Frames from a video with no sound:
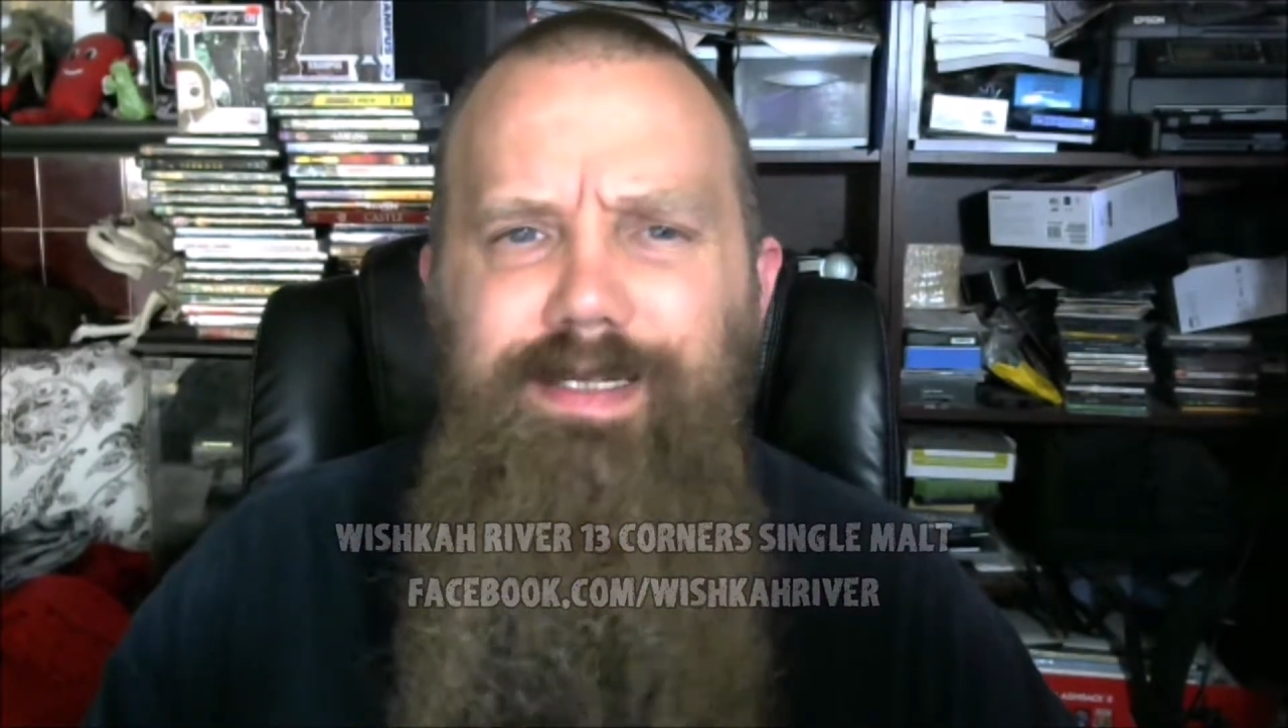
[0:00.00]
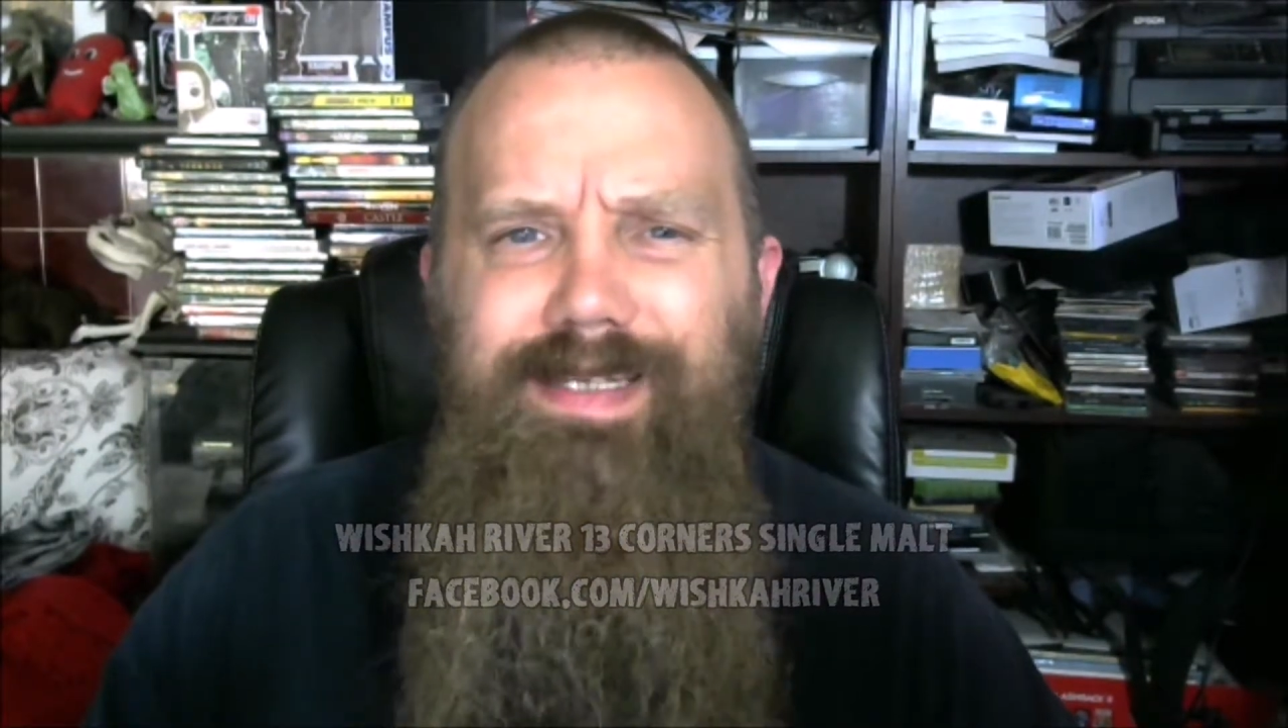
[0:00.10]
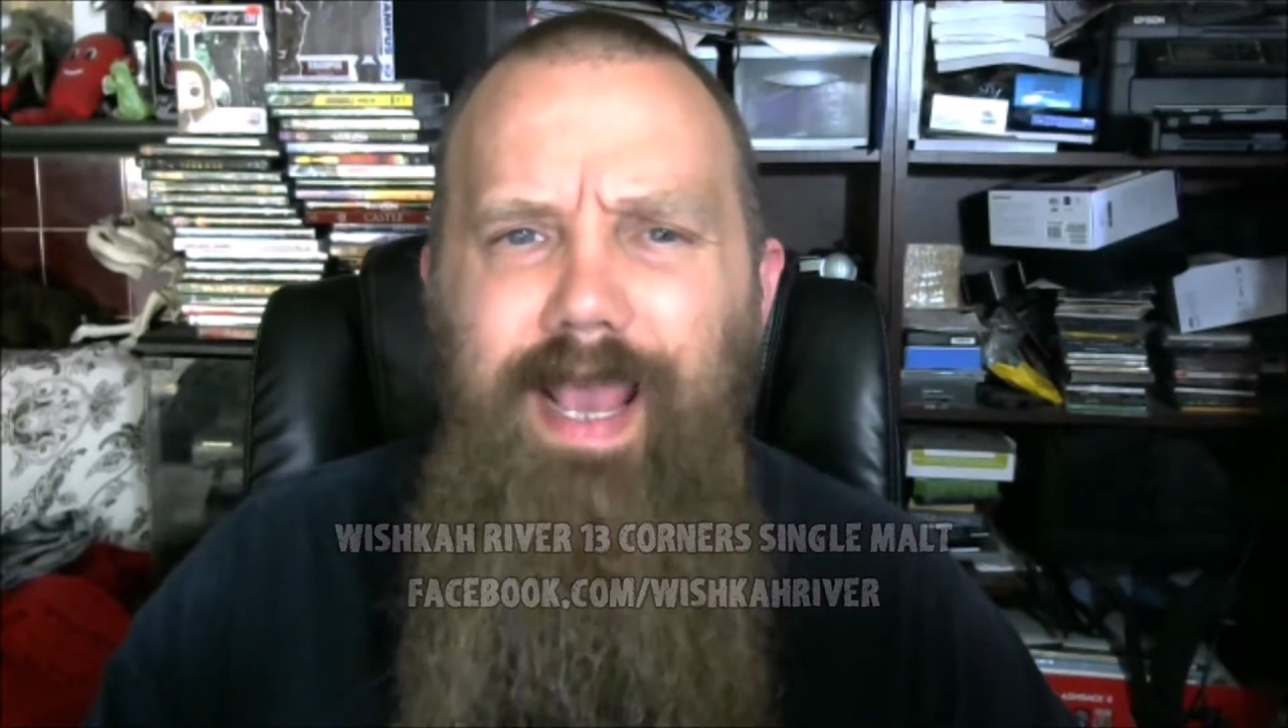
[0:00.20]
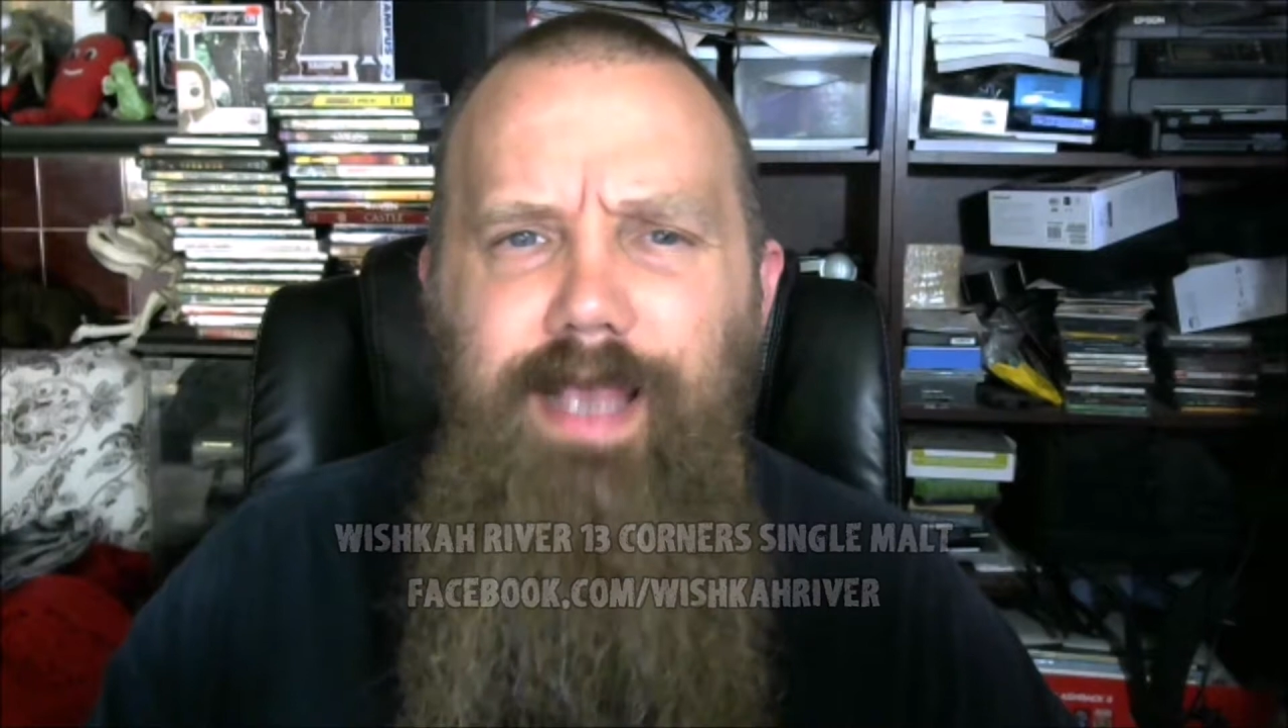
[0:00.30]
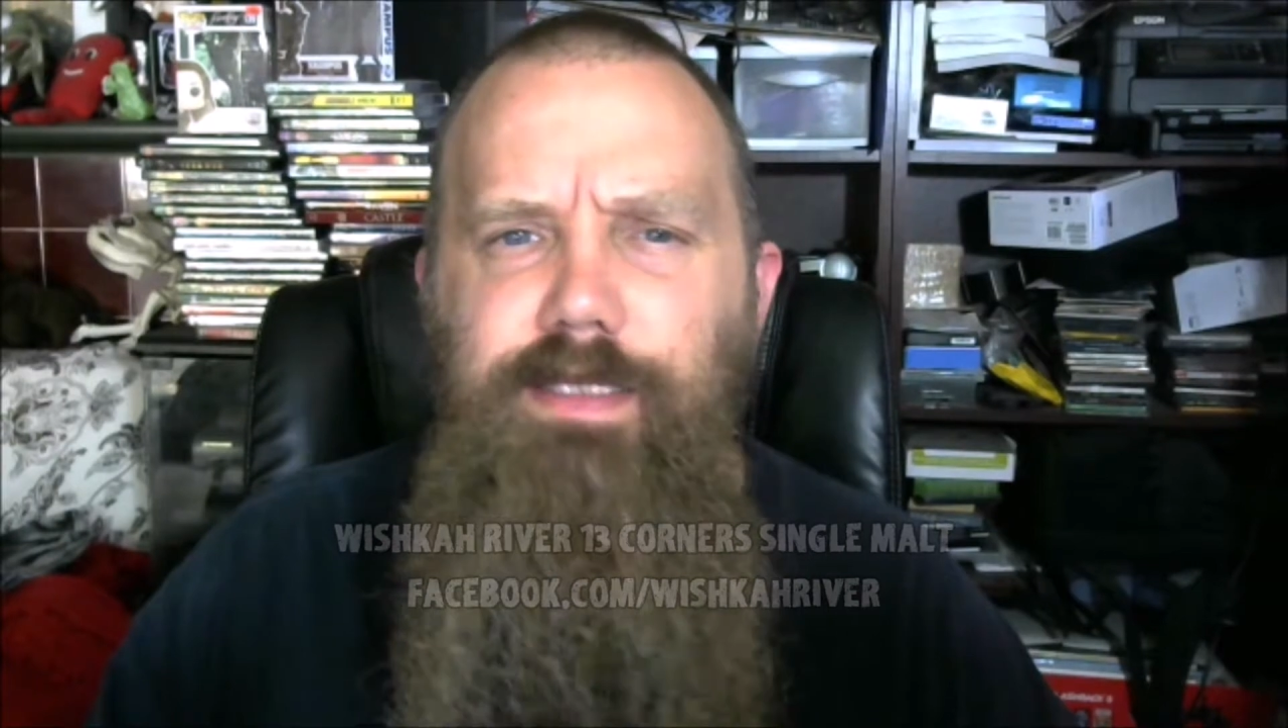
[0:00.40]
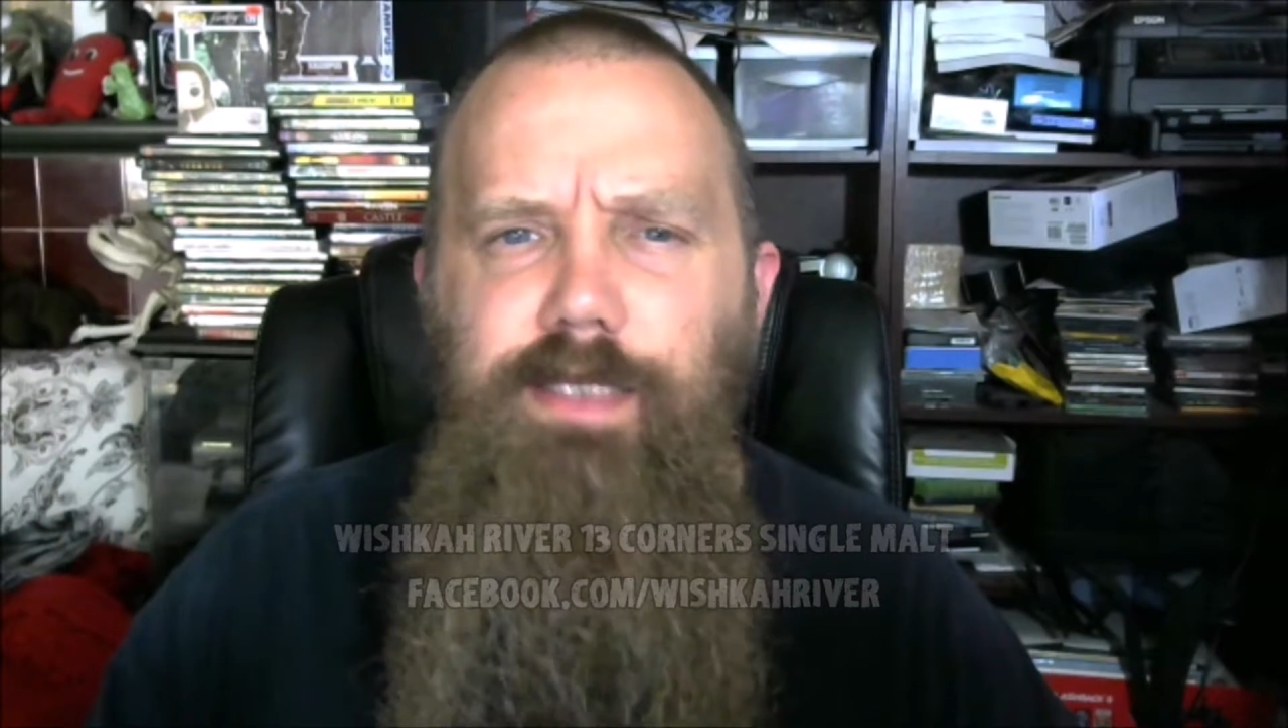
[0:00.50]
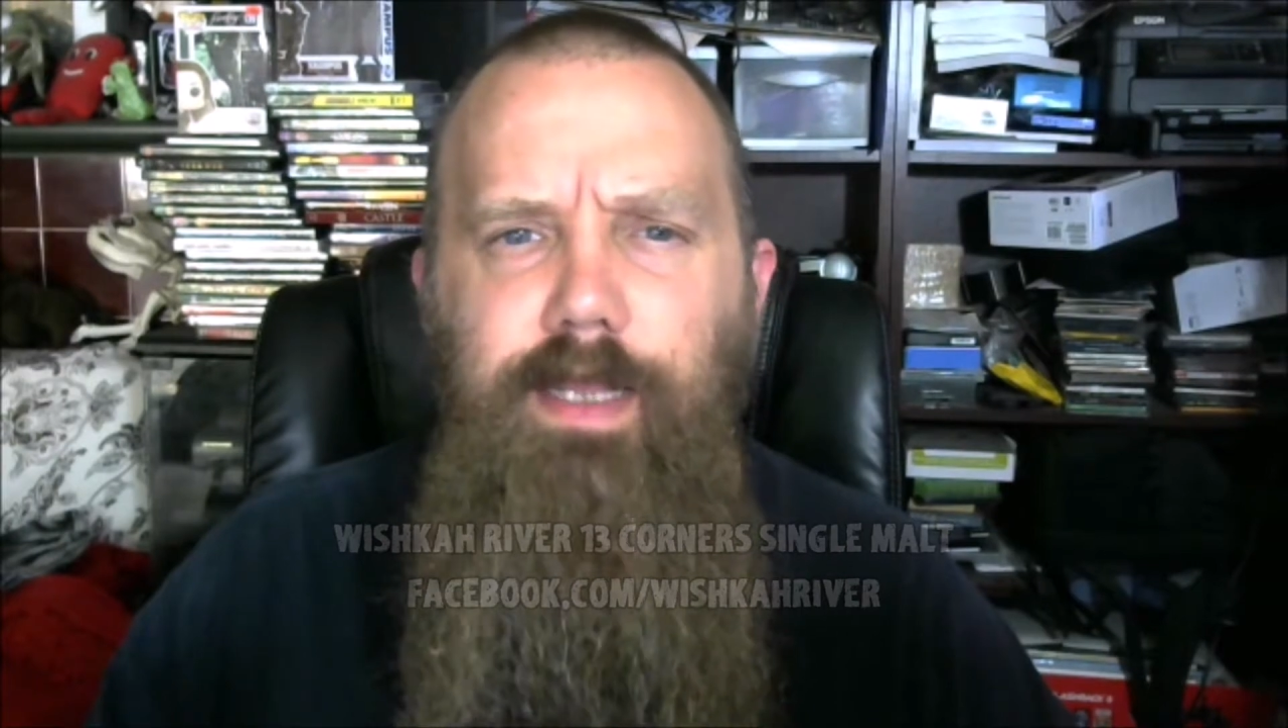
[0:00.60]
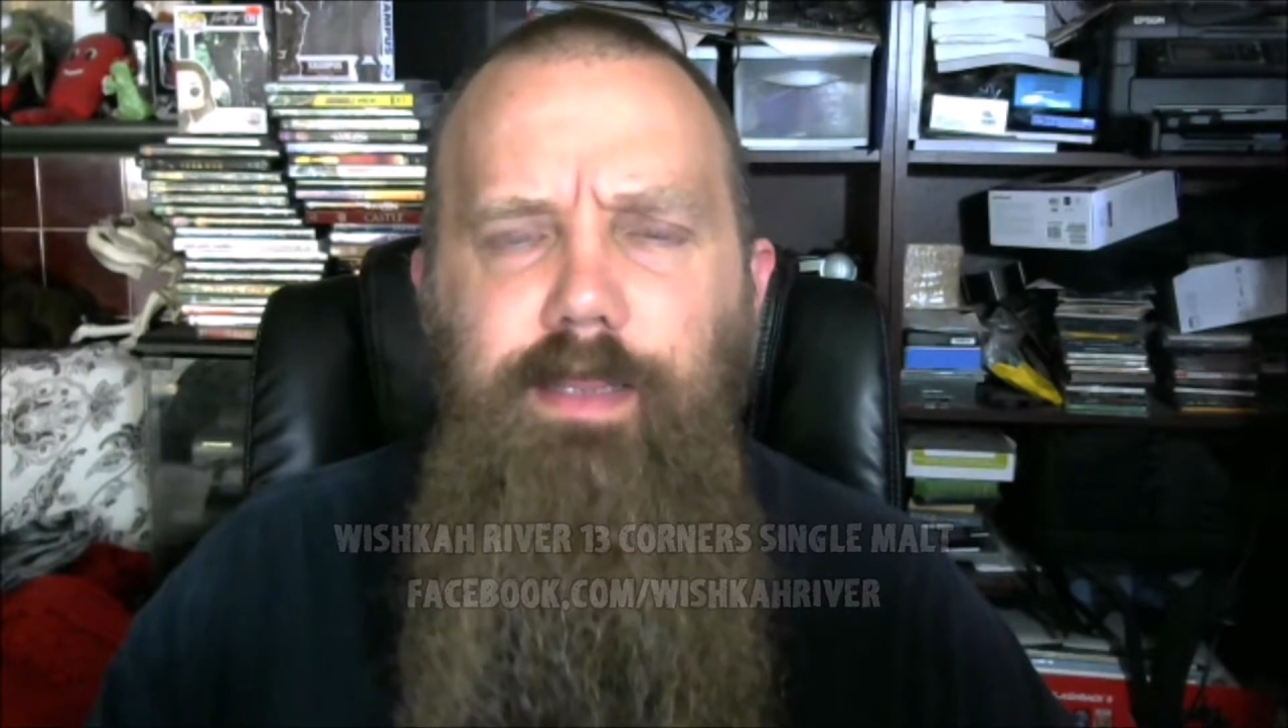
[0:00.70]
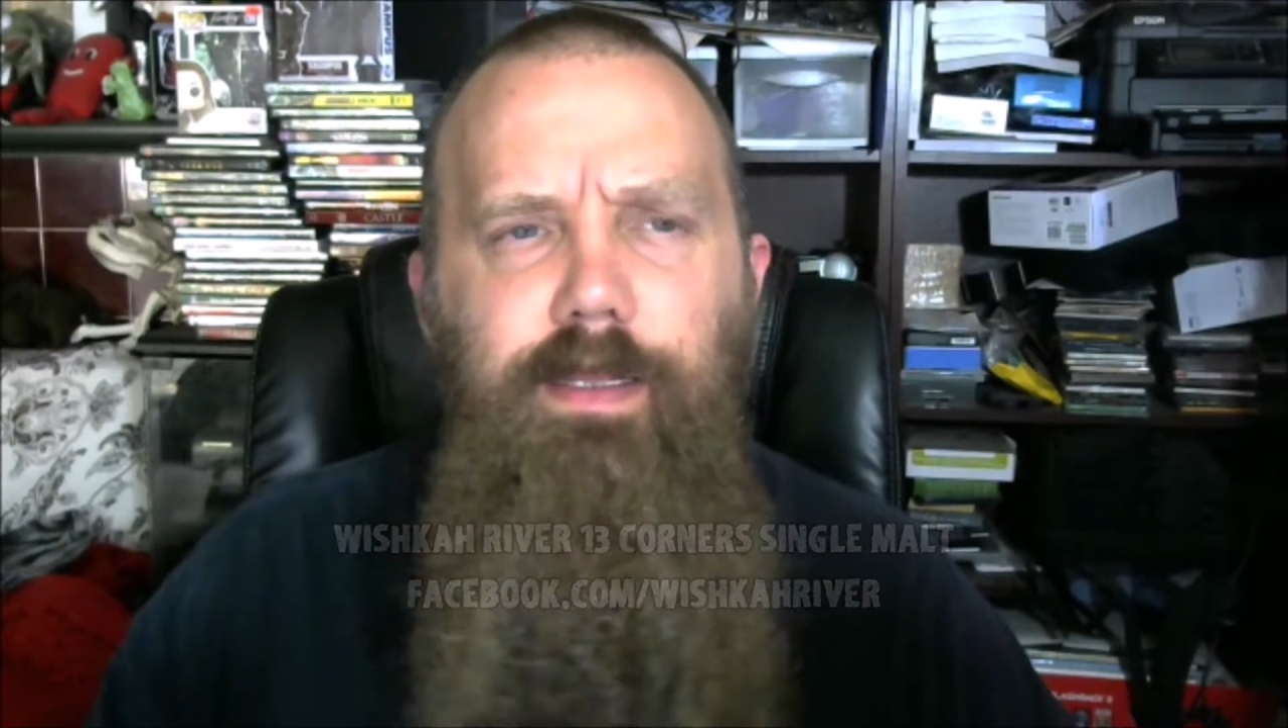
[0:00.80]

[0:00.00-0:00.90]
tastes like